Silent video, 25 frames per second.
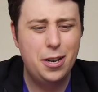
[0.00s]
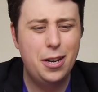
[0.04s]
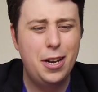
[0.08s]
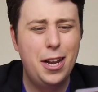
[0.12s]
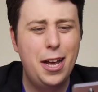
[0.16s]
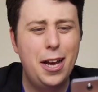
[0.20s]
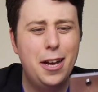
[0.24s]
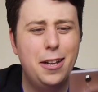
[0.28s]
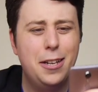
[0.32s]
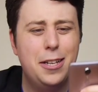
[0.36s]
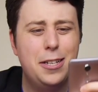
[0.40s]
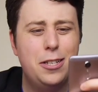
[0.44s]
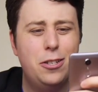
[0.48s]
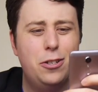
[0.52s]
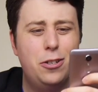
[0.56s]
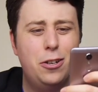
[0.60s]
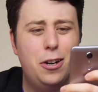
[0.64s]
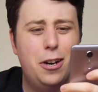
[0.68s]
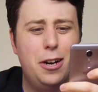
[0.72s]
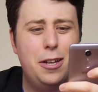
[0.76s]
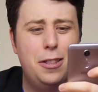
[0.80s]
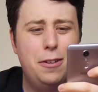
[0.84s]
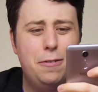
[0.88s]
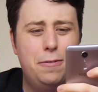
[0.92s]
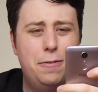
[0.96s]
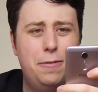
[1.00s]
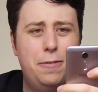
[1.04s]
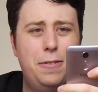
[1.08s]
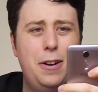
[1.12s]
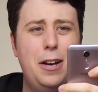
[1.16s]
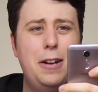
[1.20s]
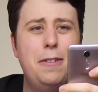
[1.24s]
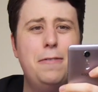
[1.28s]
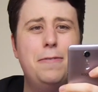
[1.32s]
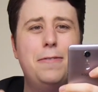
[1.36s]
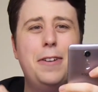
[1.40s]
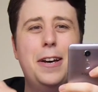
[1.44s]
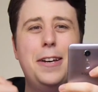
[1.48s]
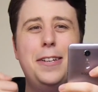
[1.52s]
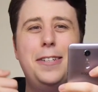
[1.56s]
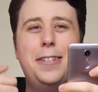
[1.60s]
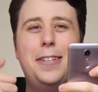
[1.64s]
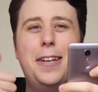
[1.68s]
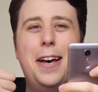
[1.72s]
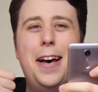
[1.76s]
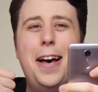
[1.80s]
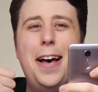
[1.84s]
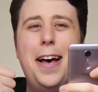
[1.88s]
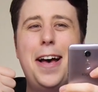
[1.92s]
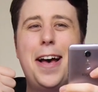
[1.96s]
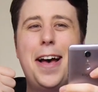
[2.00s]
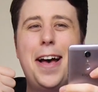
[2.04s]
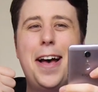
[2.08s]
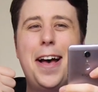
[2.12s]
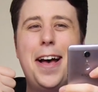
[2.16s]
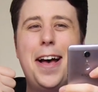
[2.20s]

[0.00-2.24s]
Now let's try the front facer.